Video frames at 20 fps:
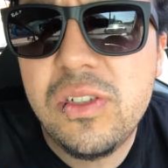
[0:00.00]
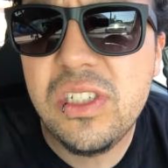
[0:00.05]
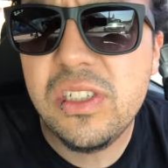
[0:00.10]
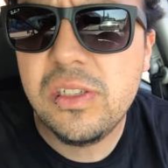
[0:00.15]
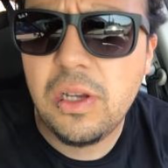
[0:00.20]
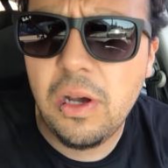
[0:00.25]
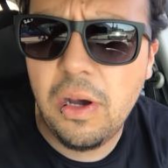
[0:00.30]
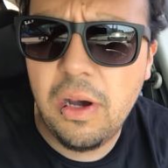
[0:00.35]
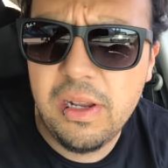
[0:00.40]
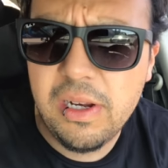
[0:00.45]
just
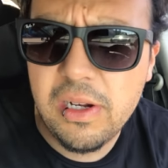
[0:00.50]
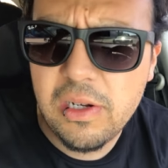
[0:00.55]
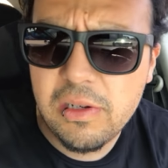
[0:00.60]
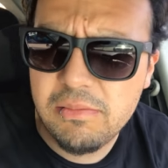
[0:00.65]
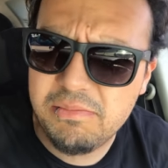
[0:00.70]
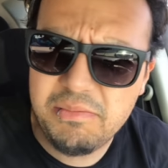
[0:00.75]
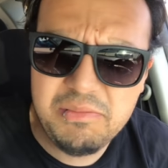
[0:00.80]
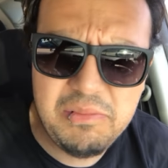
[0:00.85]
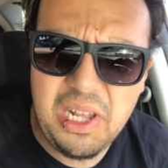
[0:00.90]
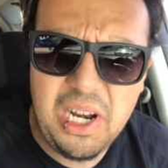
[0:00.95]
go ahead and
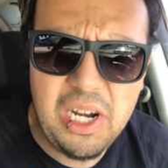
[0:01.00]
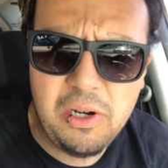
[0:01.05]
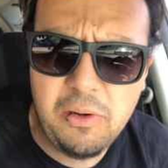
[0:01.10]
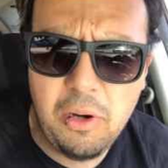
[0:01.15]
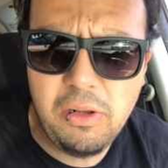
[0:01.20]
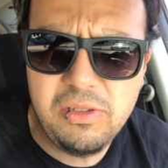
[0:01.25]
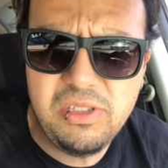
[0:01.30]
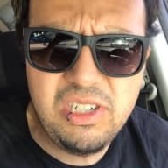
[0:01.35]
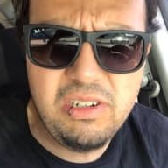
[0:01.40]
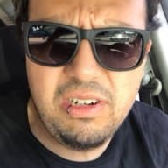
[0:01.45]
let it
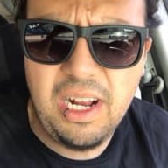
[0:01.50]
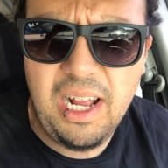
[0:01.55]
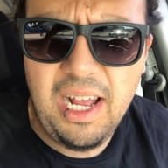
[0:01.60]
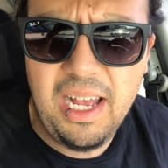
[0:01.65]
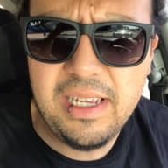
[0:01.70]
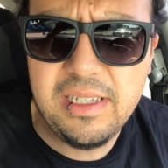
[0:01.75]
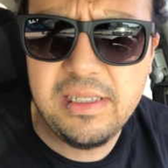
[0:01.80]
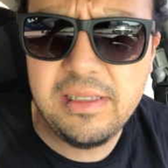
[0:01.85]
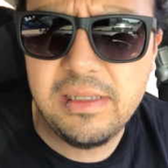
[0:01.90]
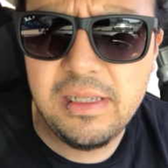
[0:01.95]
grow to your
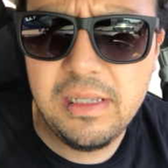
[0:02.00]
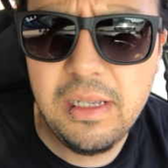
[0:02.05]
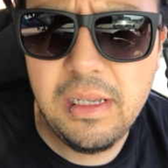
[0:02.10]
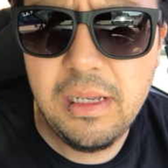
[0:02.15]
ass.